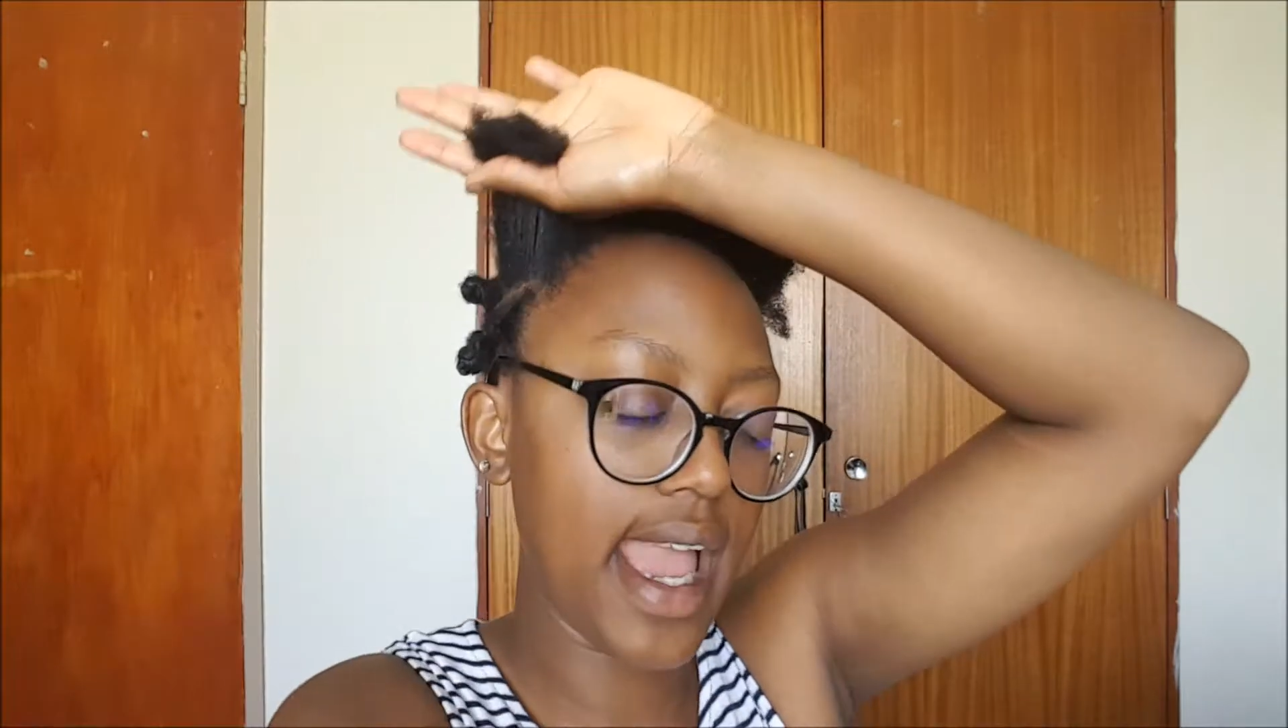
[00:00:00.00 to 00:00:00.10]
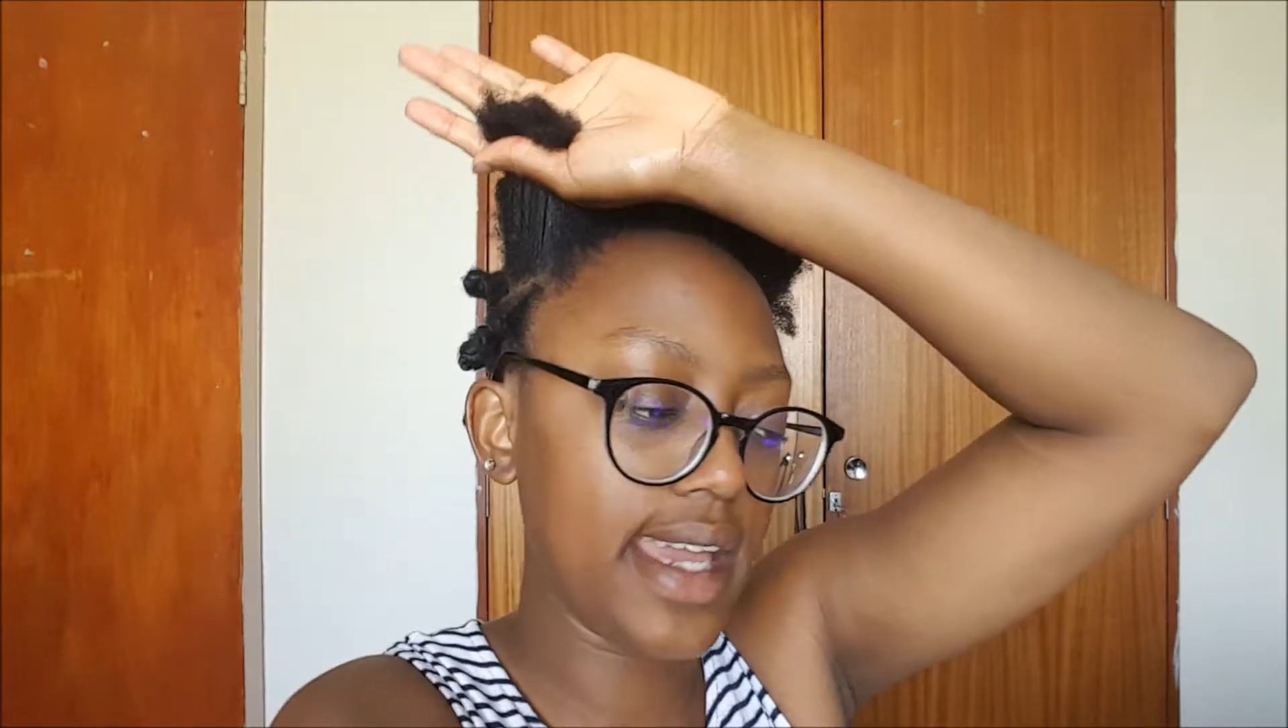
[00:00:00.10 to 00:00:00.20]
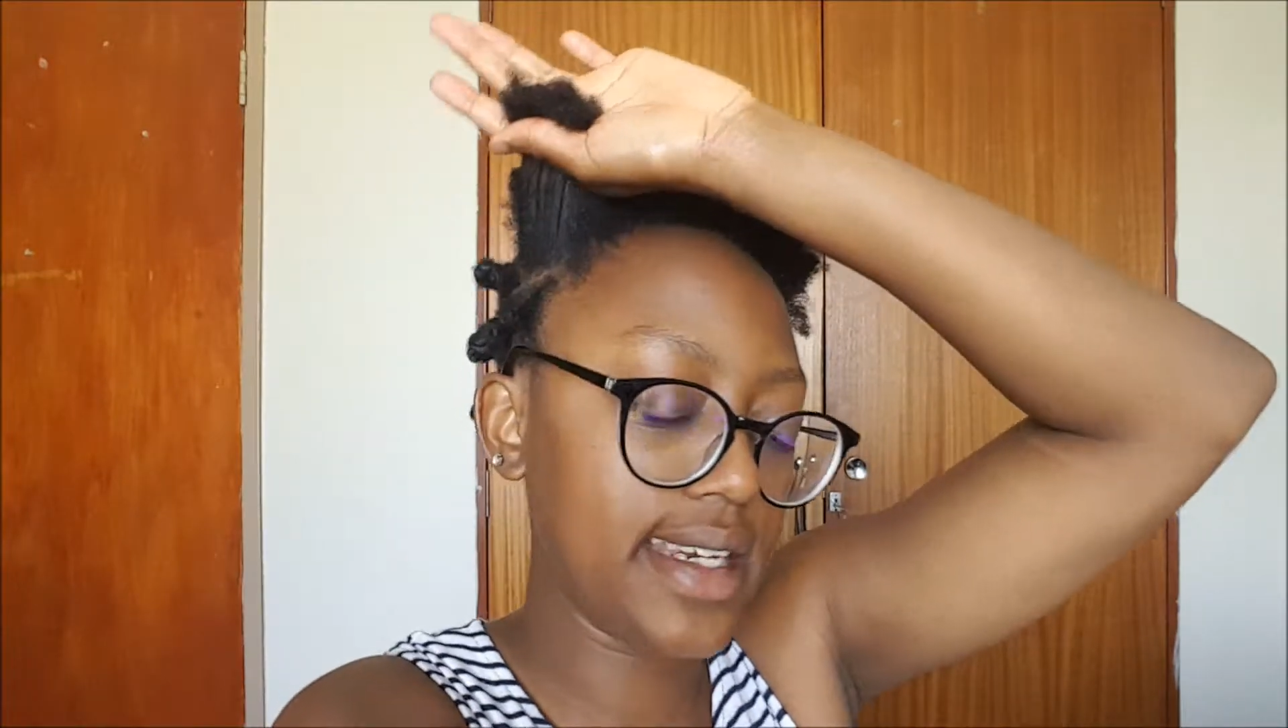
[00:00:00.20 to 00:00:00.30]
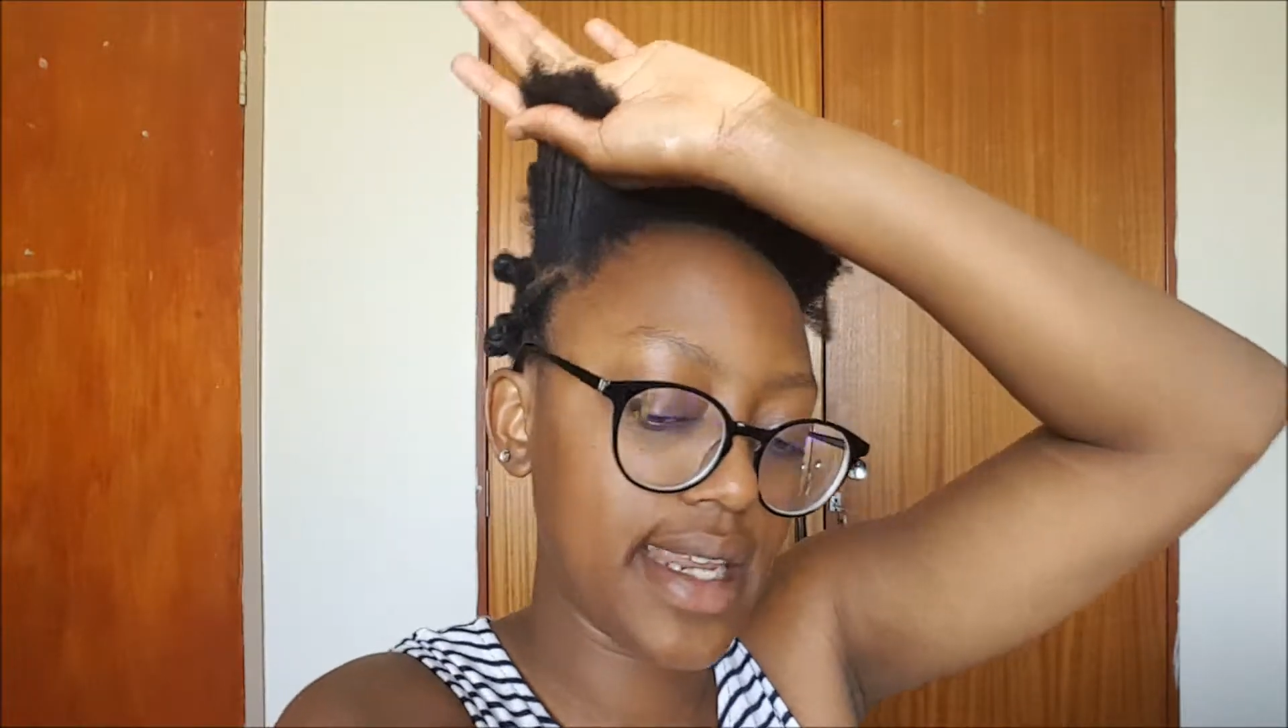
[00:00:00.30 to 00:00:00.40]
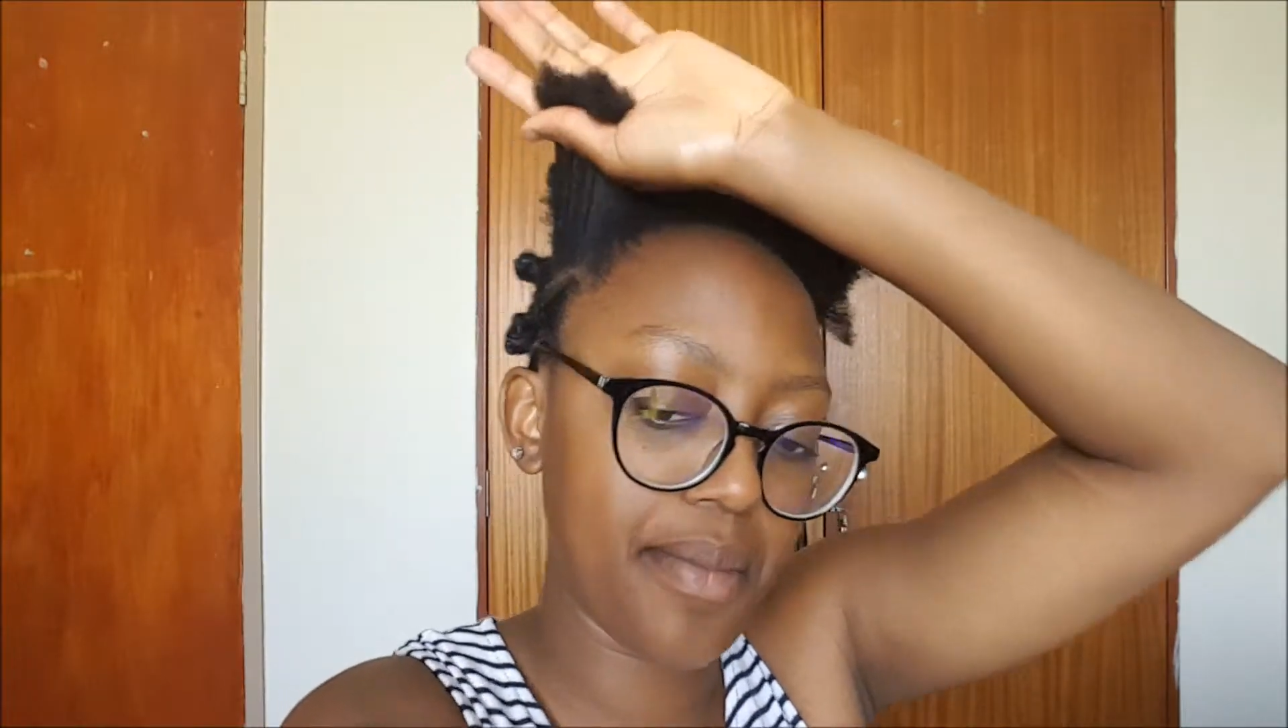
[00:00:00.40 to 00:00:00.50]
and